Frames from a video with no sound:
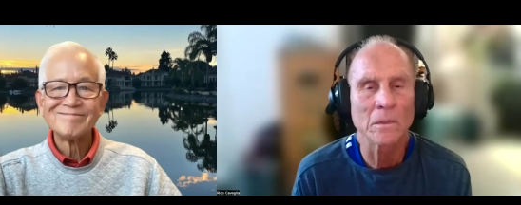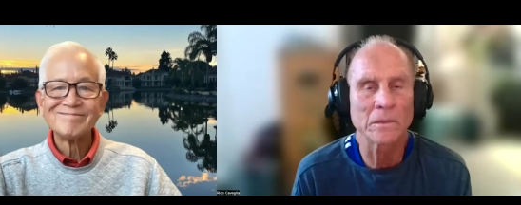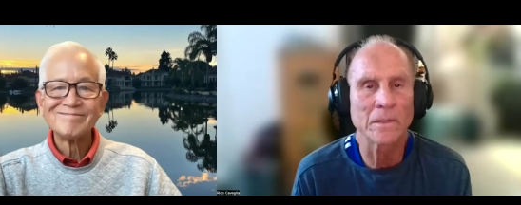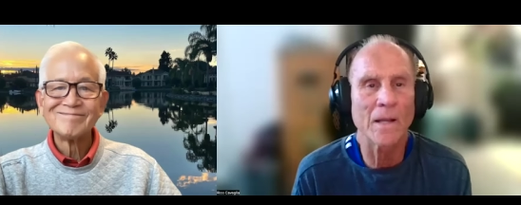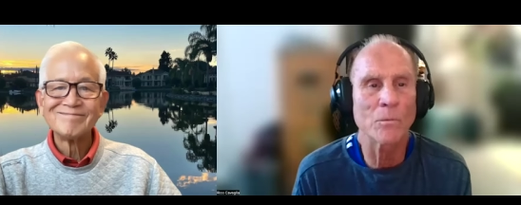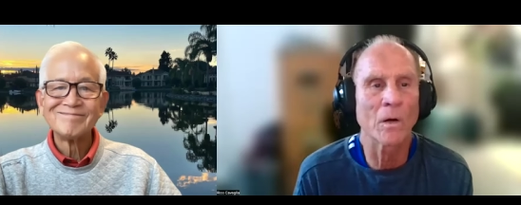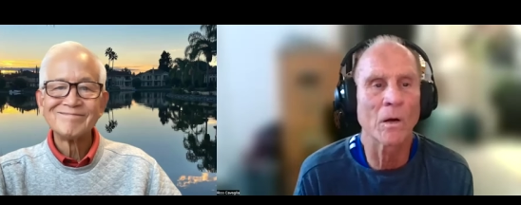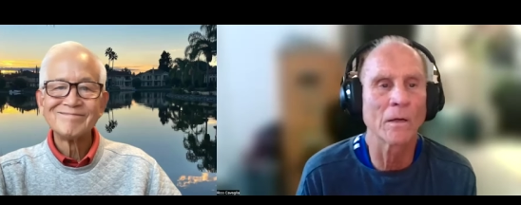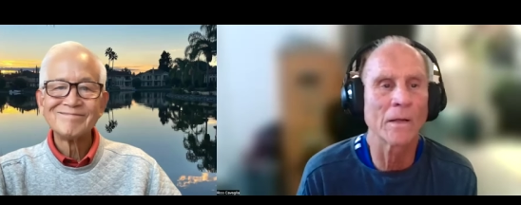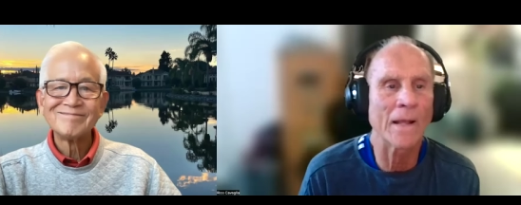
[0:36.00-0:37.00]
Speaker 1: today
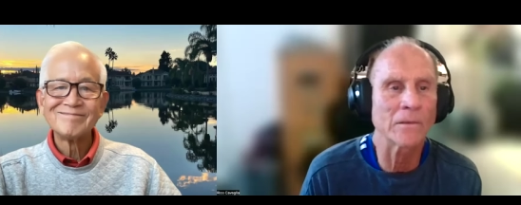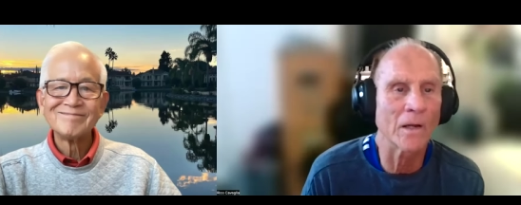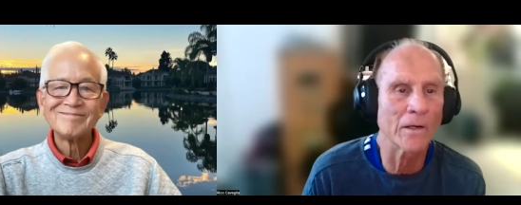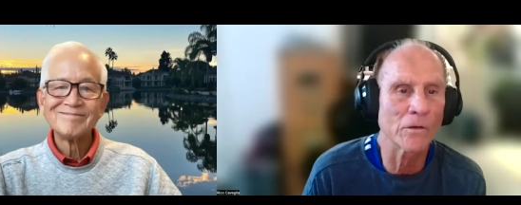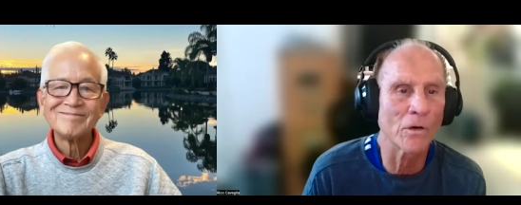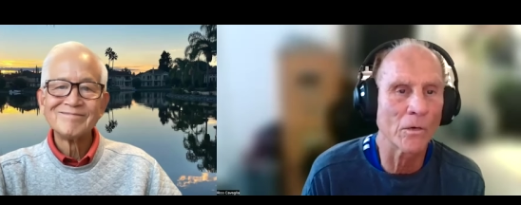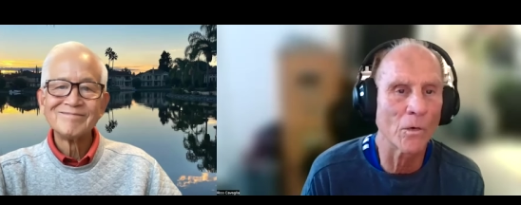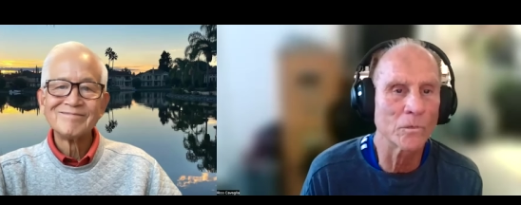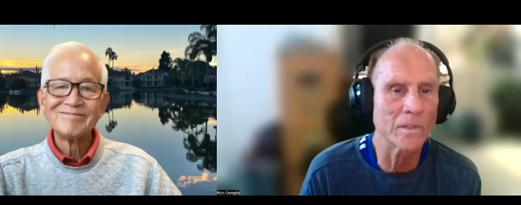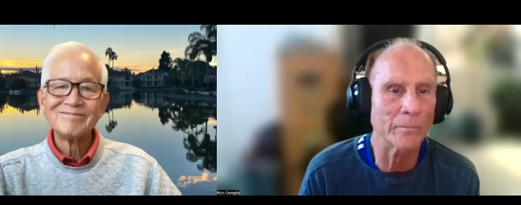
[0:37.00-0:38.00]
we're on
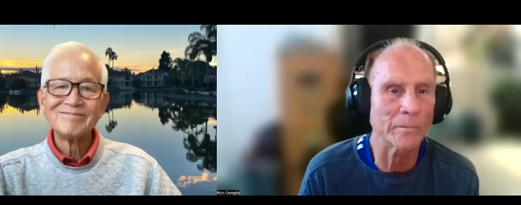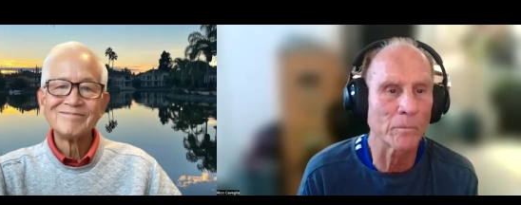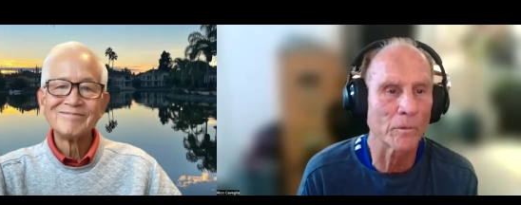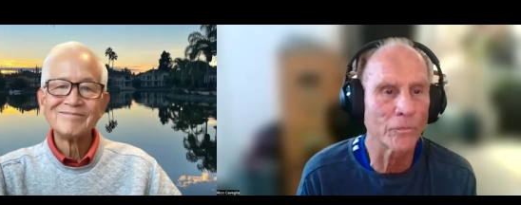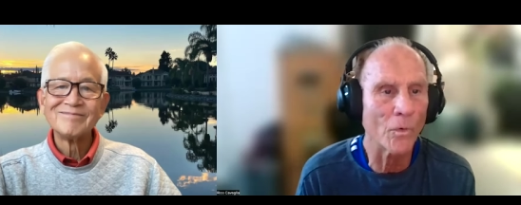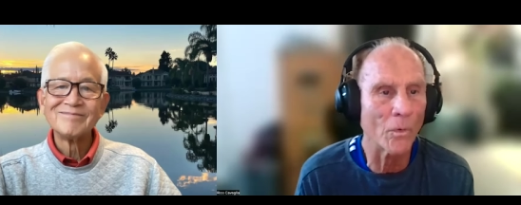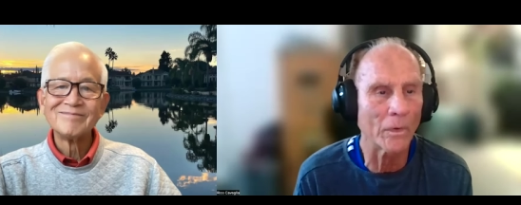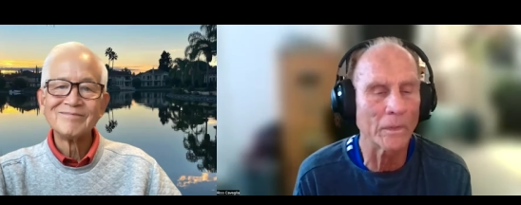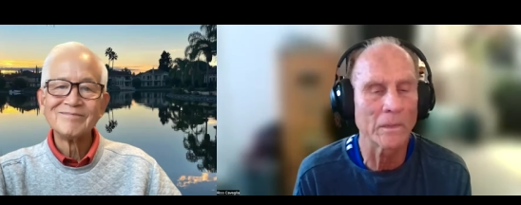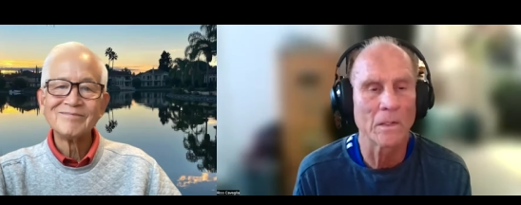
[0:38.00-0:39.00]
anti-growing old tip number
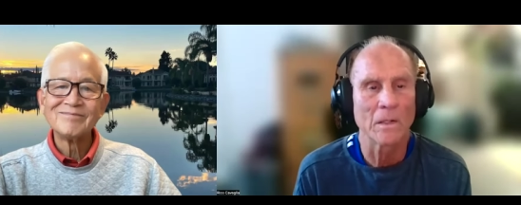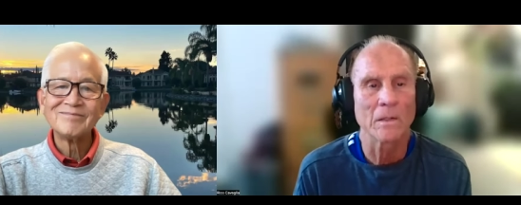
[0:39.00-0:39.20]
four,